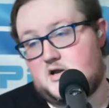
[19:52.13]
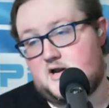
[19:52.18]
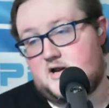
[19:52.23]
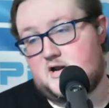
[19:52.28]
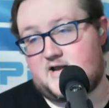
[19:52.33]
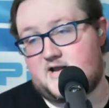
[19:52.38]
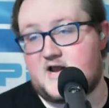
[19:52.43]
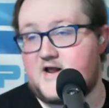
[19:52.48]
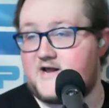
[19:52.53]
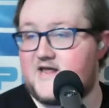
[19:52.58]

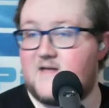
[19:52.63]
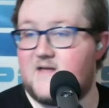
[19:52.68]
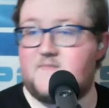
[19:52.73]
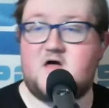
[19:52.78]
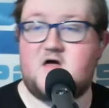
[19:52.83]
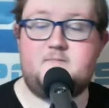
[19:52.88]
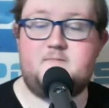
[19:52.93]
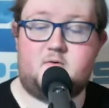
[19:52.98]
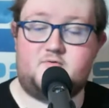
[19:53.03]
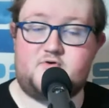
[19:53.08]
And again, I keep
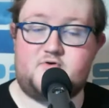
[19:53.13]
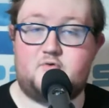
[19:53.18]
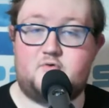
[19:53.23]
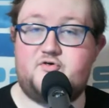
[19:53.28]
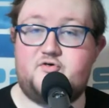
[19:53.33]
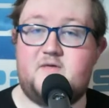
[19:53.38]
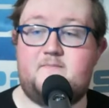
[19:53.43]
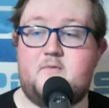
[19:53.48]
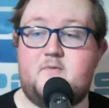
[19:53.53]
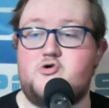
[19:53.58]
telling people, don't
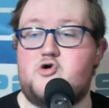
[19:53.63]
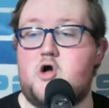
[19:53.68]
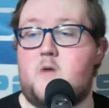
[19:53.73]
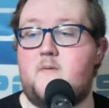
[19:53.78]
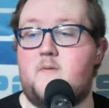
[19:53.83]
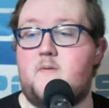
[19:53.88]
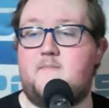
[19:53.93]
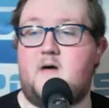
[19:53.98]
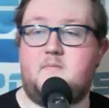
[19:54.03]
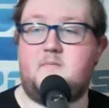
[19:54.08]
sleep on
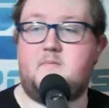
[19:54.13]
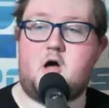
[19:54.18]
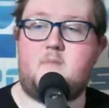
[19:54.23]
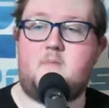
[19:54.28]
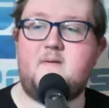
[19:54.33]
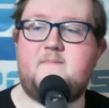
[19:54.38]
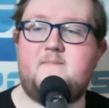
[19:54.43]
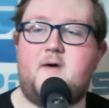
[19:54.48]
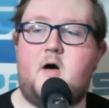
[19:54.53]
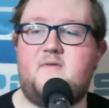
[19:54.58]
Colby Bowman.
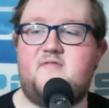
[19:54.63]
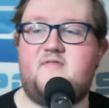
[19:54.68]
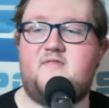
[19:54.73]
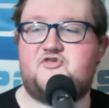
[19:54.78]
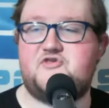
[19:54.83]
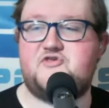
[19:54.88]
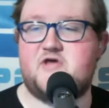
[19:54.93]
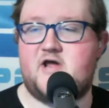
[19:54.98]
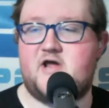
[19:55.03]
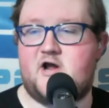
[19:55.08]
Colby Bowman
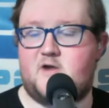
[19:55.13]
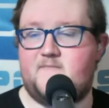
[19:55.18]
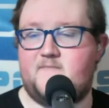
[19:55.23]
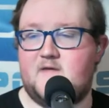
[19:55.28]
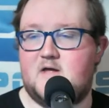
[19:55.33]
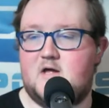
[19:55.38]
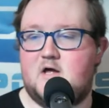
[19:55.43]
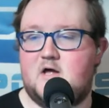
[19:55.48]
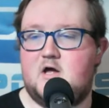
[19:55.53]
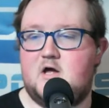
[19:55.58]
this year
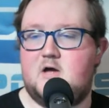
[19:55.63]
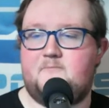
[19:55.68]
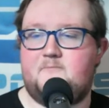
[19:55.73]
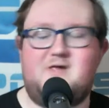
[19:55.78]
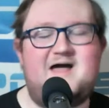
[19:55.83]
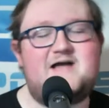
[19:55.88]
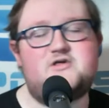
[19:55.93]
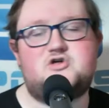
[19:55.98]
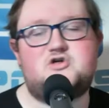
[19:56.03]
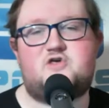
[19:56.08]

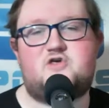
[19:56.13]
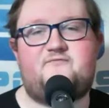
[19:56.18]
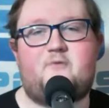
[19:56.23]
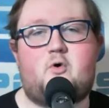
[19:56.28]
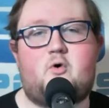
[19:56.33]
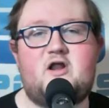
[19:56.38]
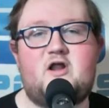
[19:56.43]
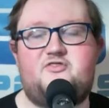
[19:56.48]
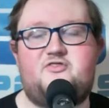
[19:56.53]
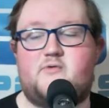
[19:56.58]
played just
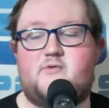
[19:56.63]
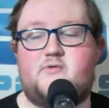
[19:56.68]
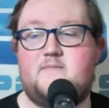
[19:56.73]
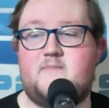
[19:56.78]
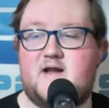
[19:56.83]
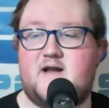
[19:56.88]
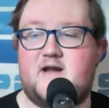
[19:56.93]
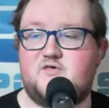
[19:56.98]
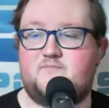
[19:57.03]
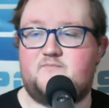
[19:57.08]
43
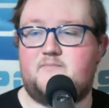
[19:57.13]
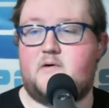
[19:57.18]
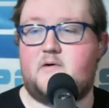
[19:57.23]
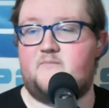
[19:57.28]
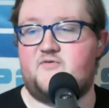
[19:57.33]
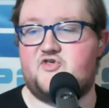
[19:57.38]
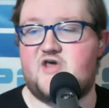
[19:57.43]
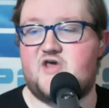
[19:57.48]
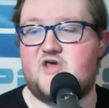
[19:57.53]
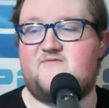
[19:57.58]
minutes,
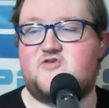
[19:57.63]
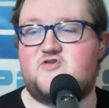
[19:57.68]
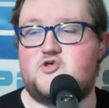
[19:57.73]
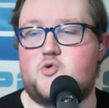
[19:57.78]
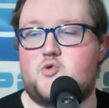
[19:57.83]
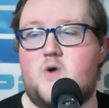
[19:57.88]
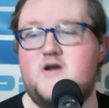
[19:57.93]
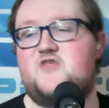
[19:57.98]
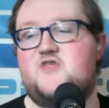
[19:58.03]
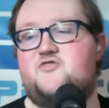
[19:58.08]
but saved
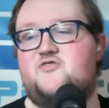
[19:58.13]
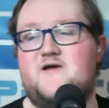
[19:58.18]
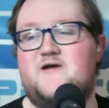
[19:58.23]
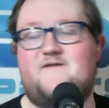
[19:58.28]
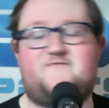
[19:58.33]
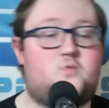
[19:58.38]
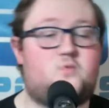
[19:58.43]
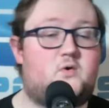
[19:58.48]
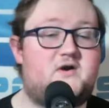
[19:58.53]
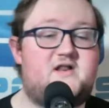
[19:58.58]
23
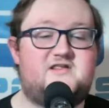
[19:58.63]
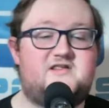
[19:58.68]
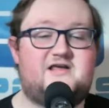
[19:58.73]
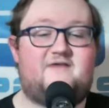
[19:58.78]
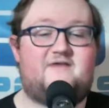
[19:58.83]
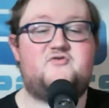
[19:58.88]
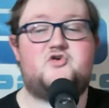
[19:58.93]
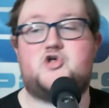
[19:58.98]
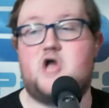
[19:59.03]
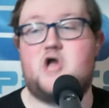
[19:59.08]
of
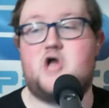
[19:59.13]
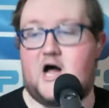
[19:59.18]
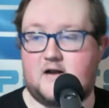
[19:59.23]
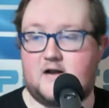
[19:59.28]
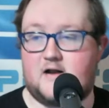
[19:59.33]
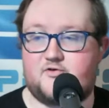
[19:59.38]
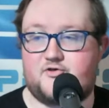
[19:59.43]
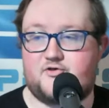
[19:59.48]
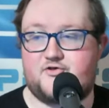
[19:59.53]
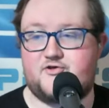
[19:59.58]
27
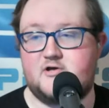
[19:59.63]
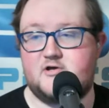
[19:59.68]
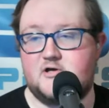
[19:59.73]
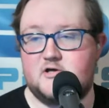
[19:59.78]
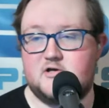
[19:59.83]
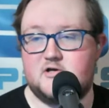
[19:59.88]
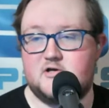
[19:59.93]
shots.